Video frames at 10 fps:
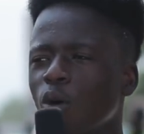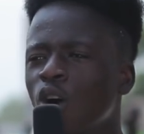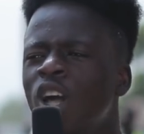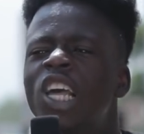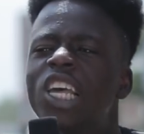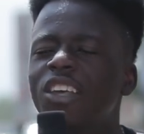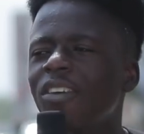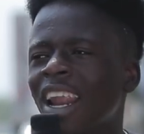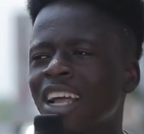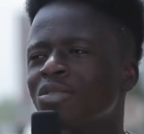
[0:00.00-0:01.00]
But
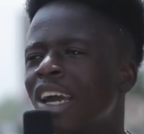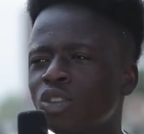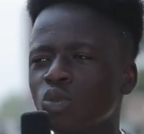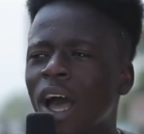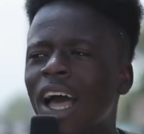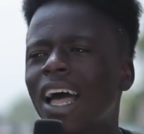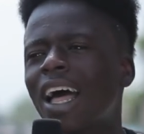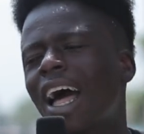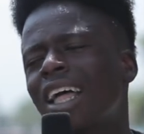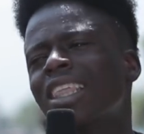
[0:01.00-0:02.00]
if you're not trying to
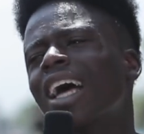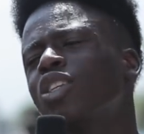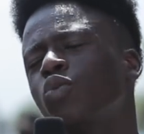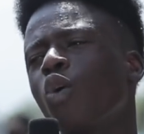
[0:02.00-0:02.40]
attach